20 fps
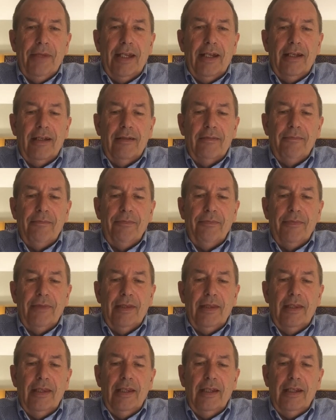
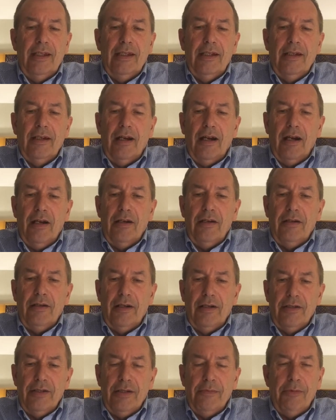They
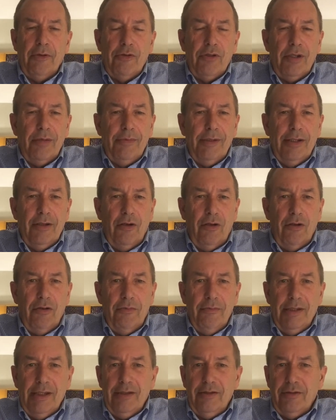are supposed to be
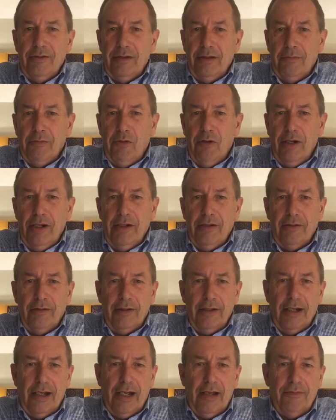home either in the morning
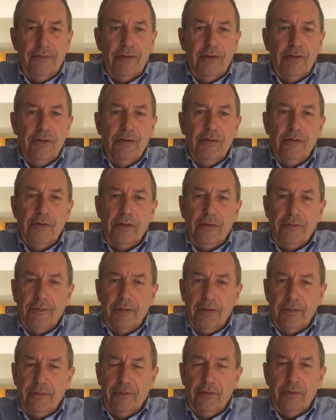or the afternoon or
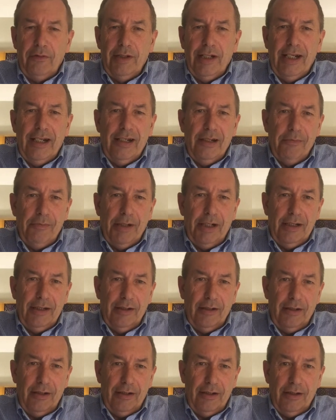for the full day,
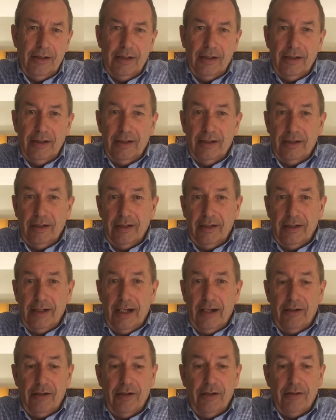depending on the
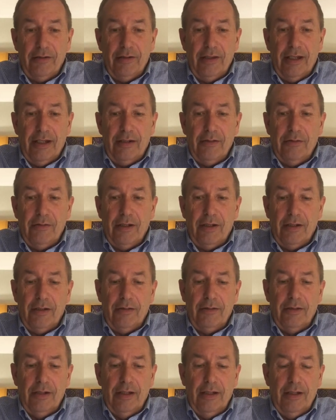carrier that
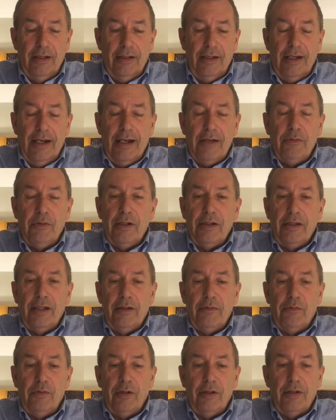the network
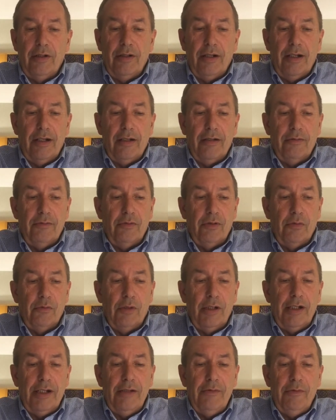that we're
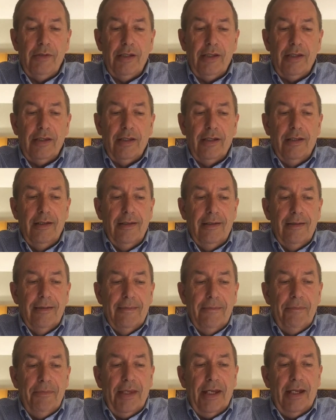working with.
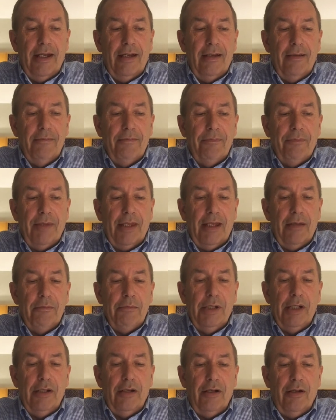
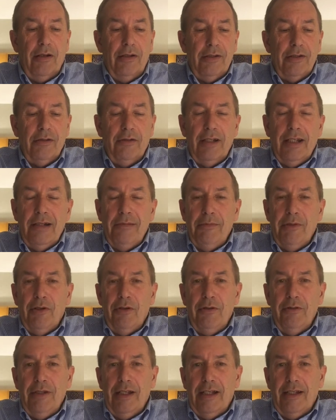But also let them
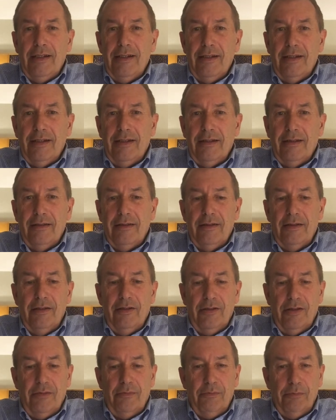know that
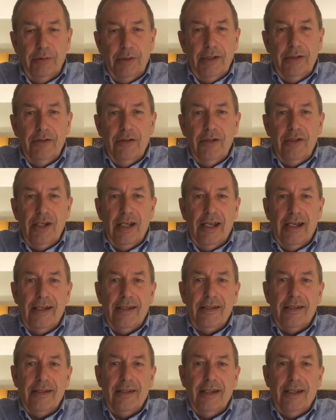there's a pretty good
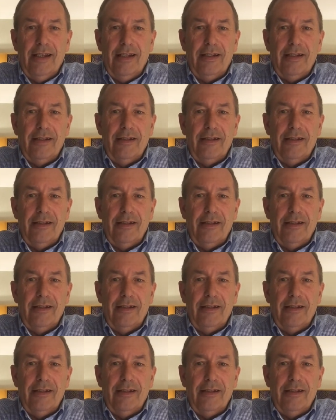chance that